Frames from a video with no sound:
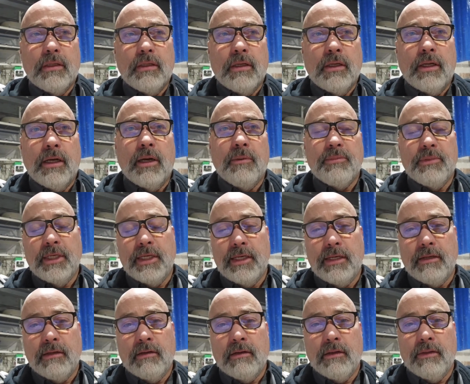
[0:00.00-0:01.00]

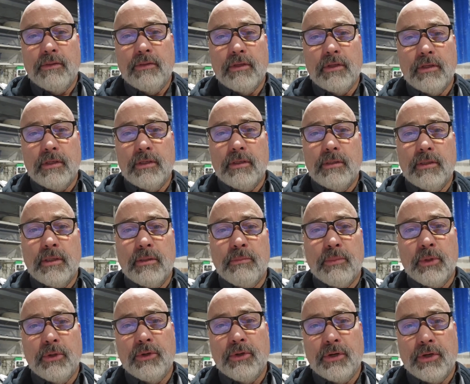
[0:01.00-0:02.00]
update on the
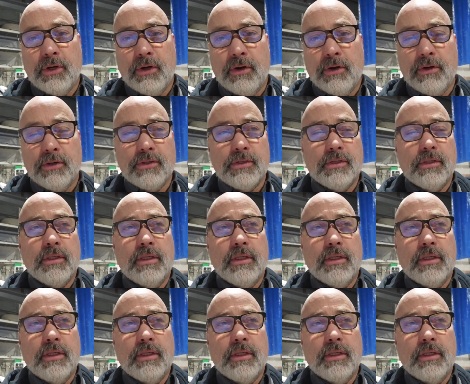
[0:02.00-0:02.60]
burn cars.